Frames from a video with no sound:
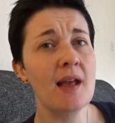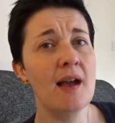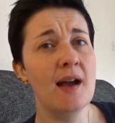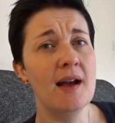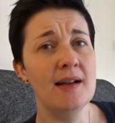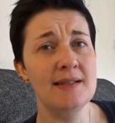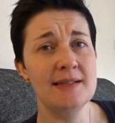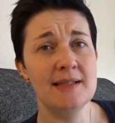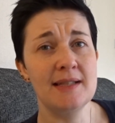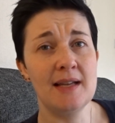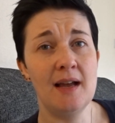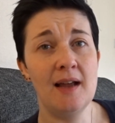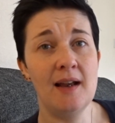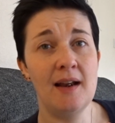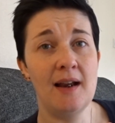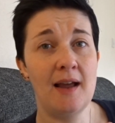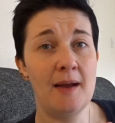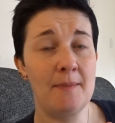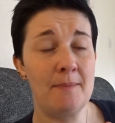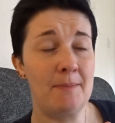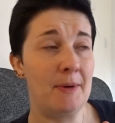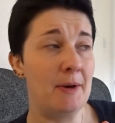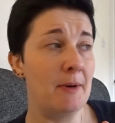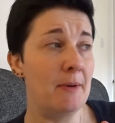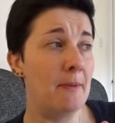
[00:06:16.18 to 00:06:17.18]
And I
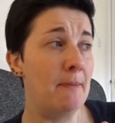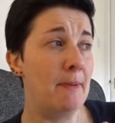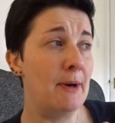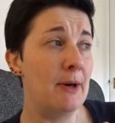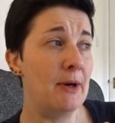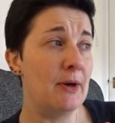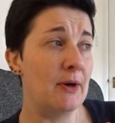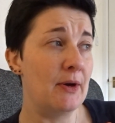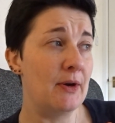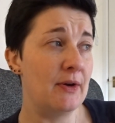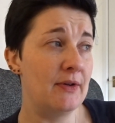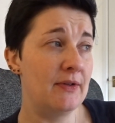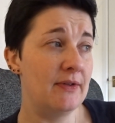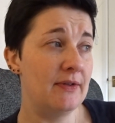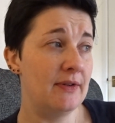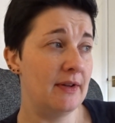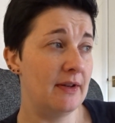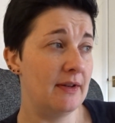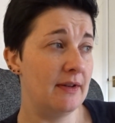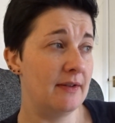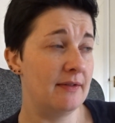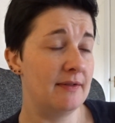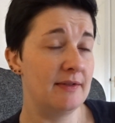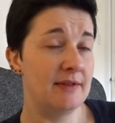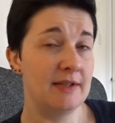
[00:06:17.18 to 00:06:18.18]
like Bill Burr,
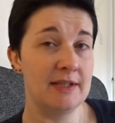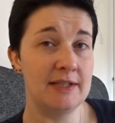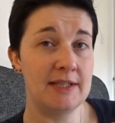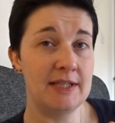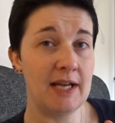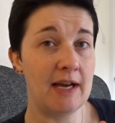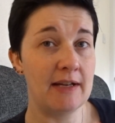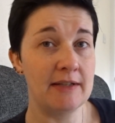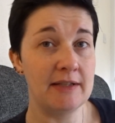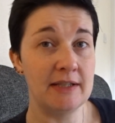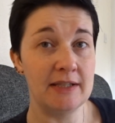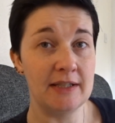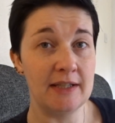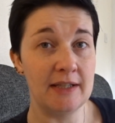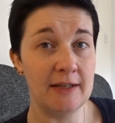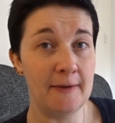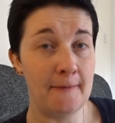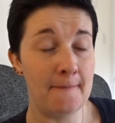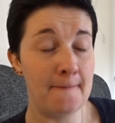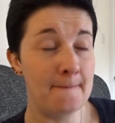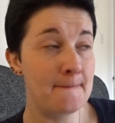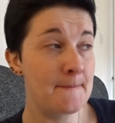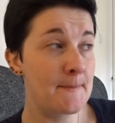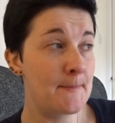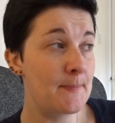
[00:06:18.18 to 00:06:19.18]
the dad in it.
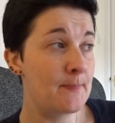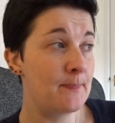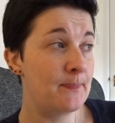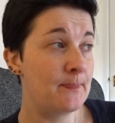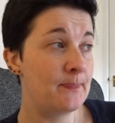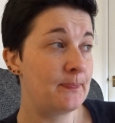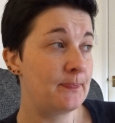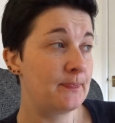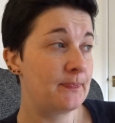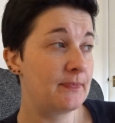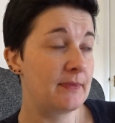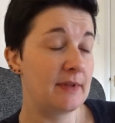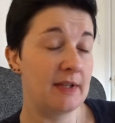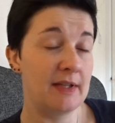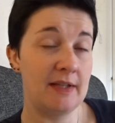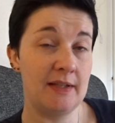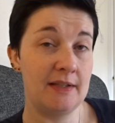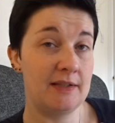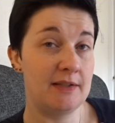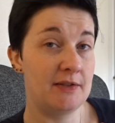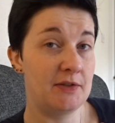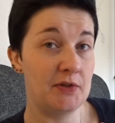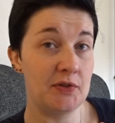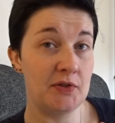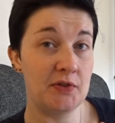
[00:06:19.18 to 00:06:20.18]

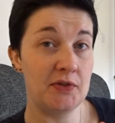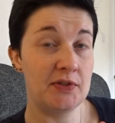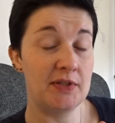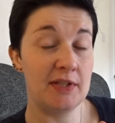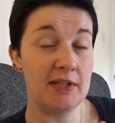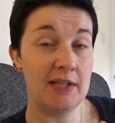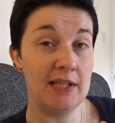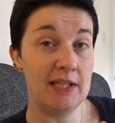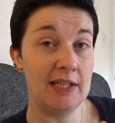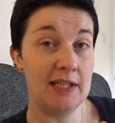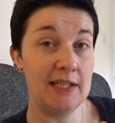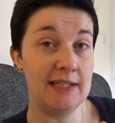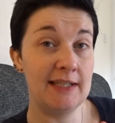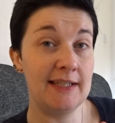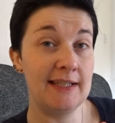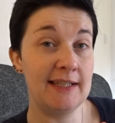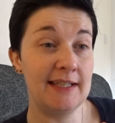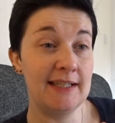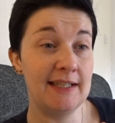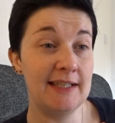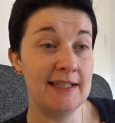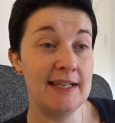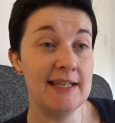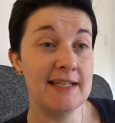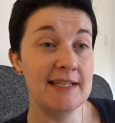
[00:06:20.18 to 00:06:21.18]
It's just,
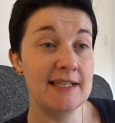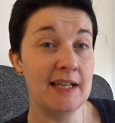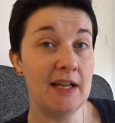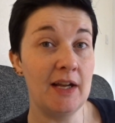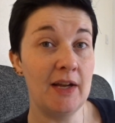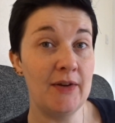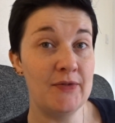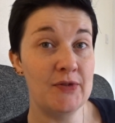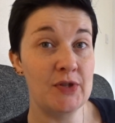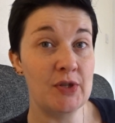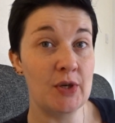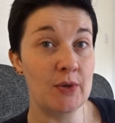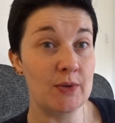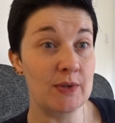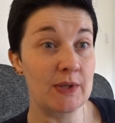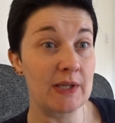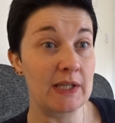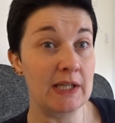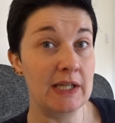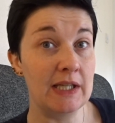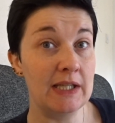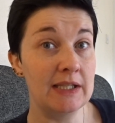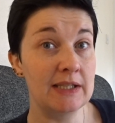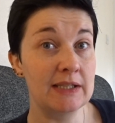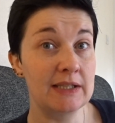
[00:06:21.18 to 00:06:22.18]
his live shows are
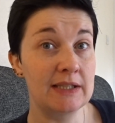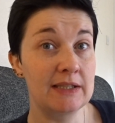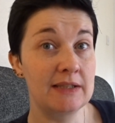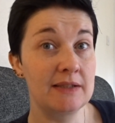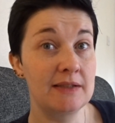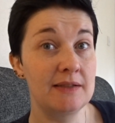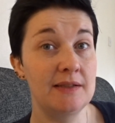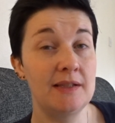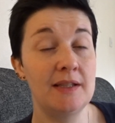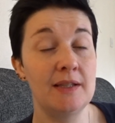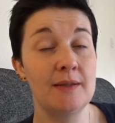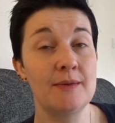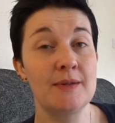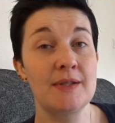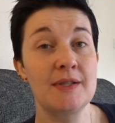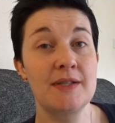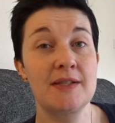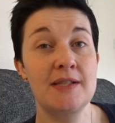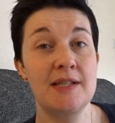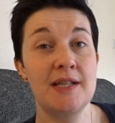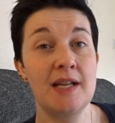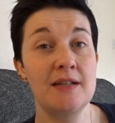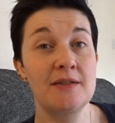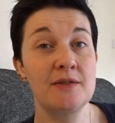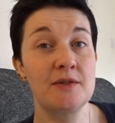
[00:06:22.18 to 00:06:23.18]
like, you know, his
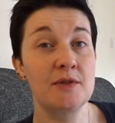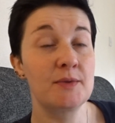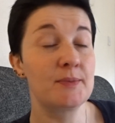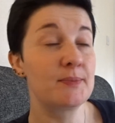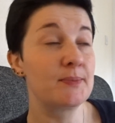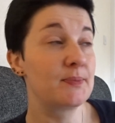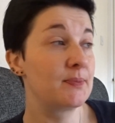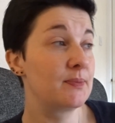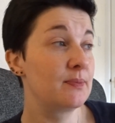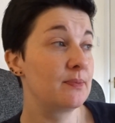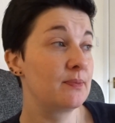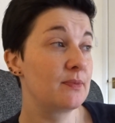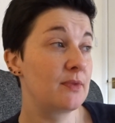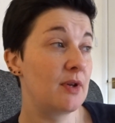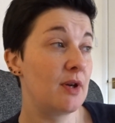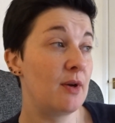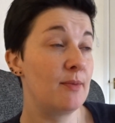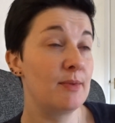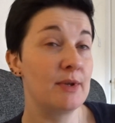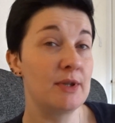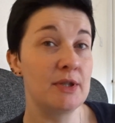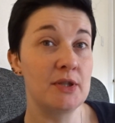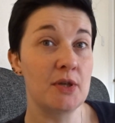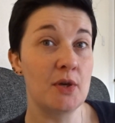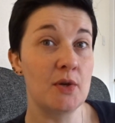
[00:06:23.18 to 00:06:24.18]
stand-up
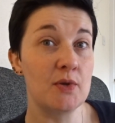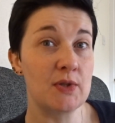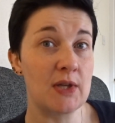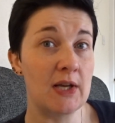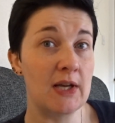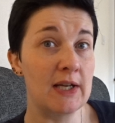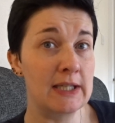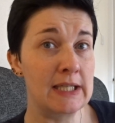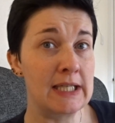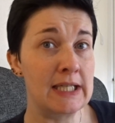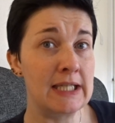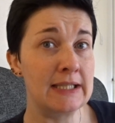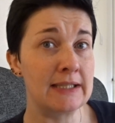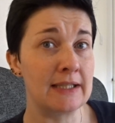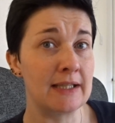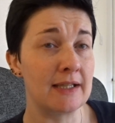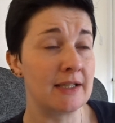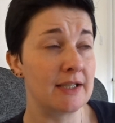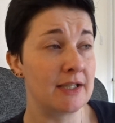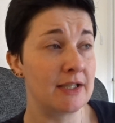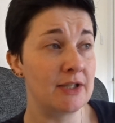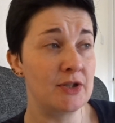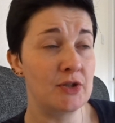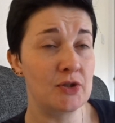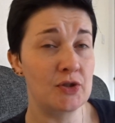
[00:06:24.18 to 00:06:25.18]
comedy shows are like that.
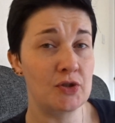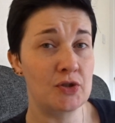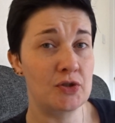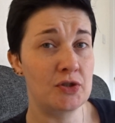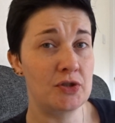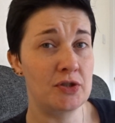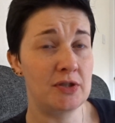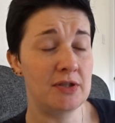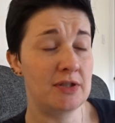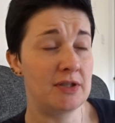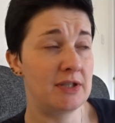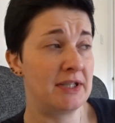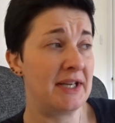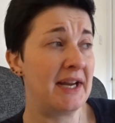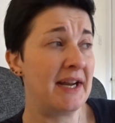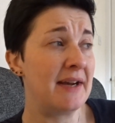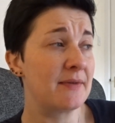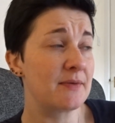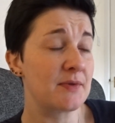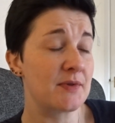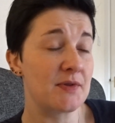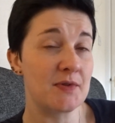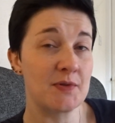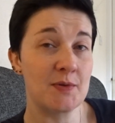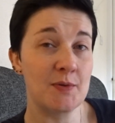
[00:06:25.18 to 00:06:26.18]
He just
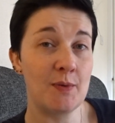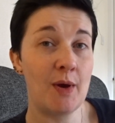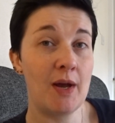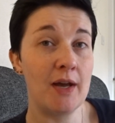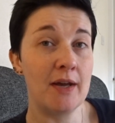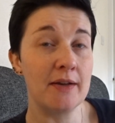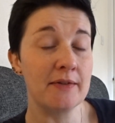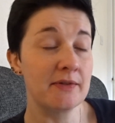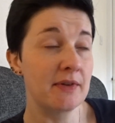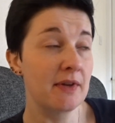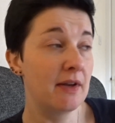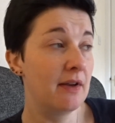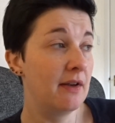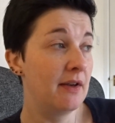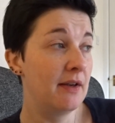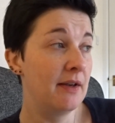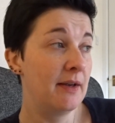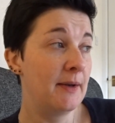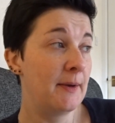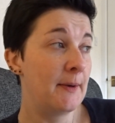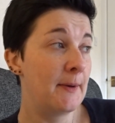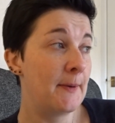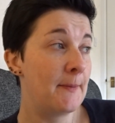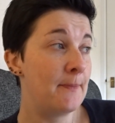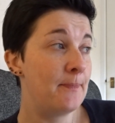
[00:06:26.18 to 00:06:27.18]
shouts and swears.
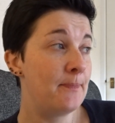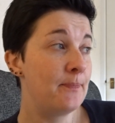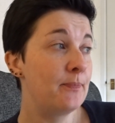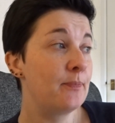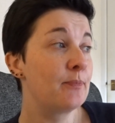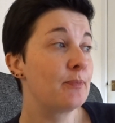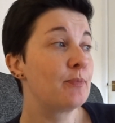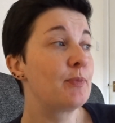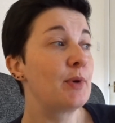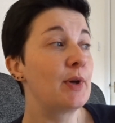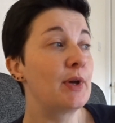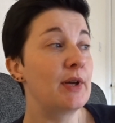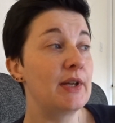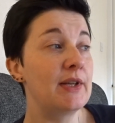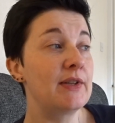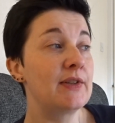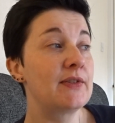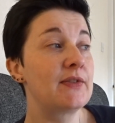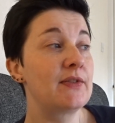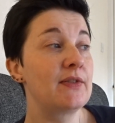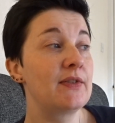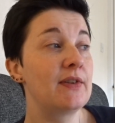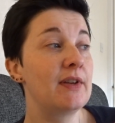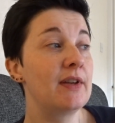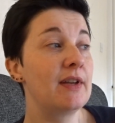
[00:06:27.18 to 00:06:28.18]
But
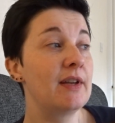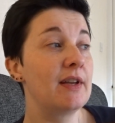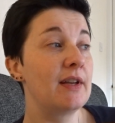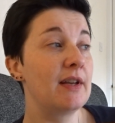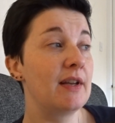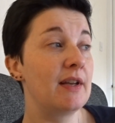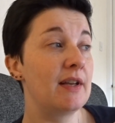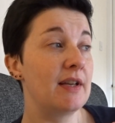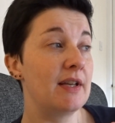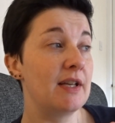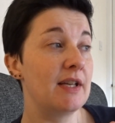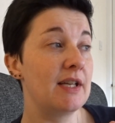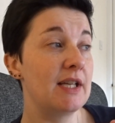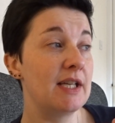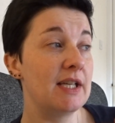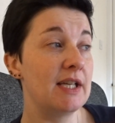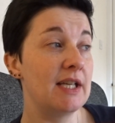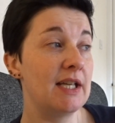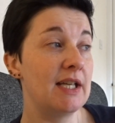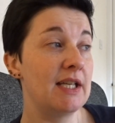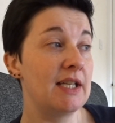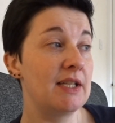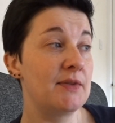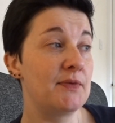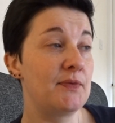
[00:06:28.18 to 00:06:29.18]
he's
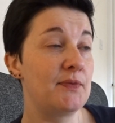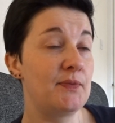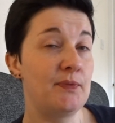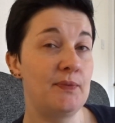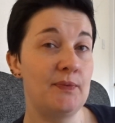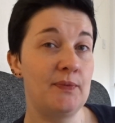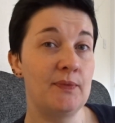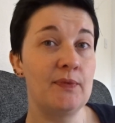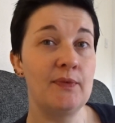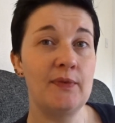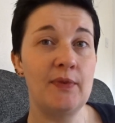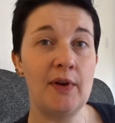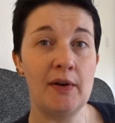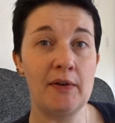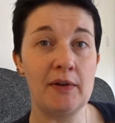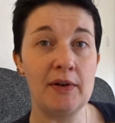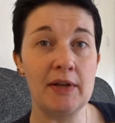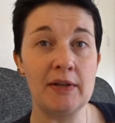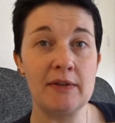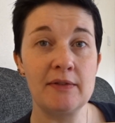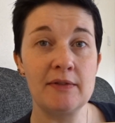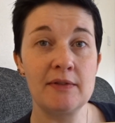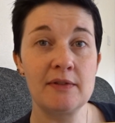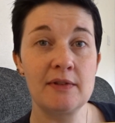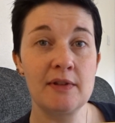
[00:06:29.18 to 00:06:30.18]

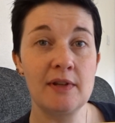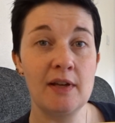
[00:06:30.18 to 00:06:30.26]
very,